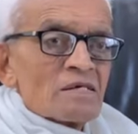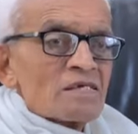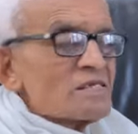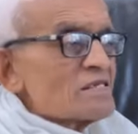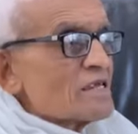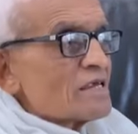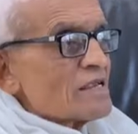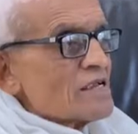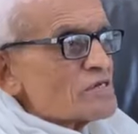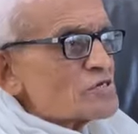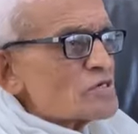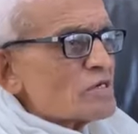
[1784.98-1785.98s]
It is the
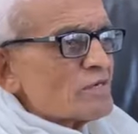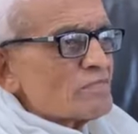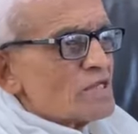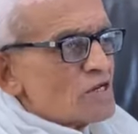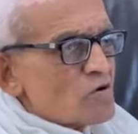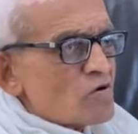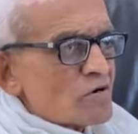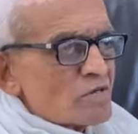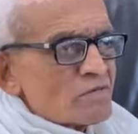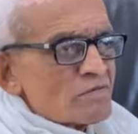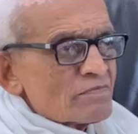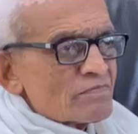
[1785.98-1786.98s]
creation of the
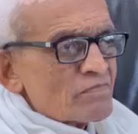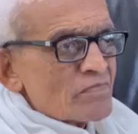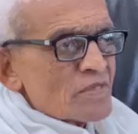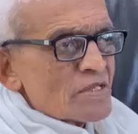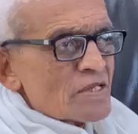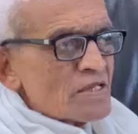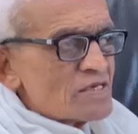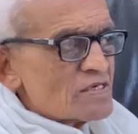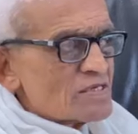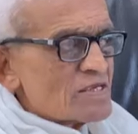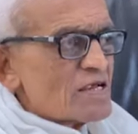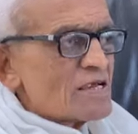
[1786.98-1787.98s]
Lord. It
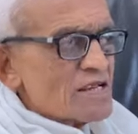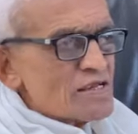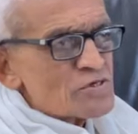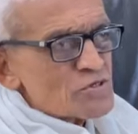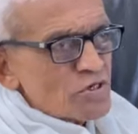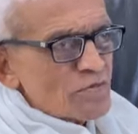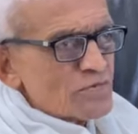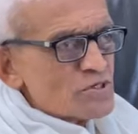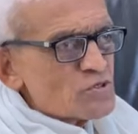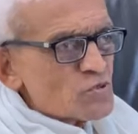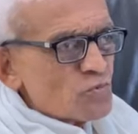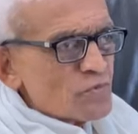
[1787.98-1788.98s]
is the creation of
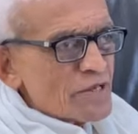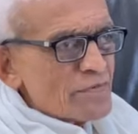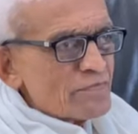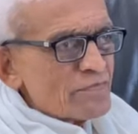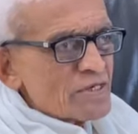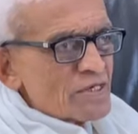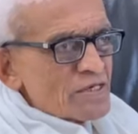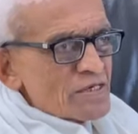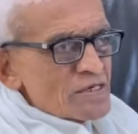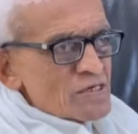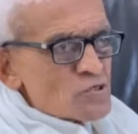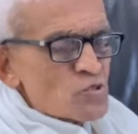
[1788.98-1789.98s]
the Supreme.
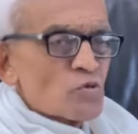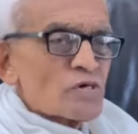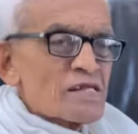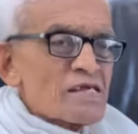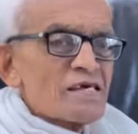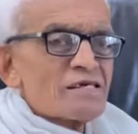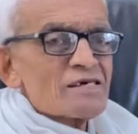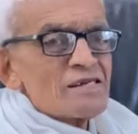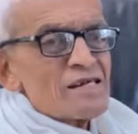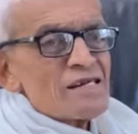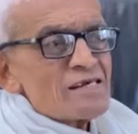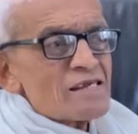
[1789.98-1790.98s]
So
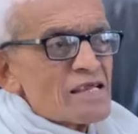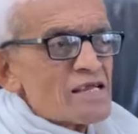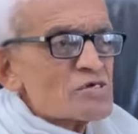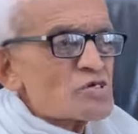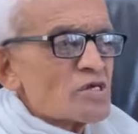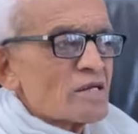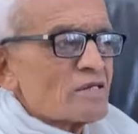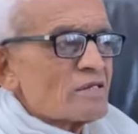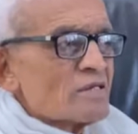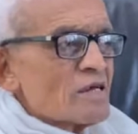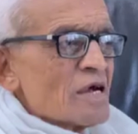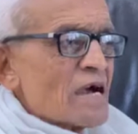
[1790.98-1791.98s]
creator and
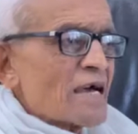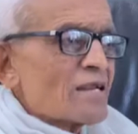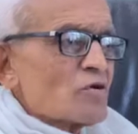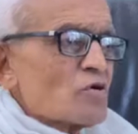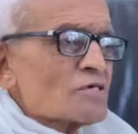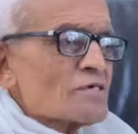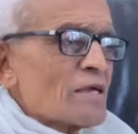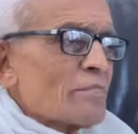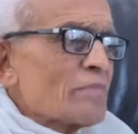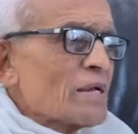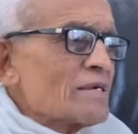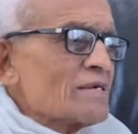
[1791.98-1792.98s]
creation are not
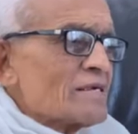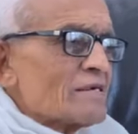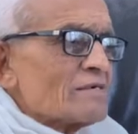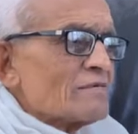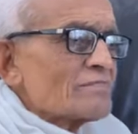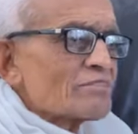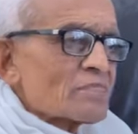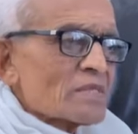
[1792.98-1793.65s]
separated.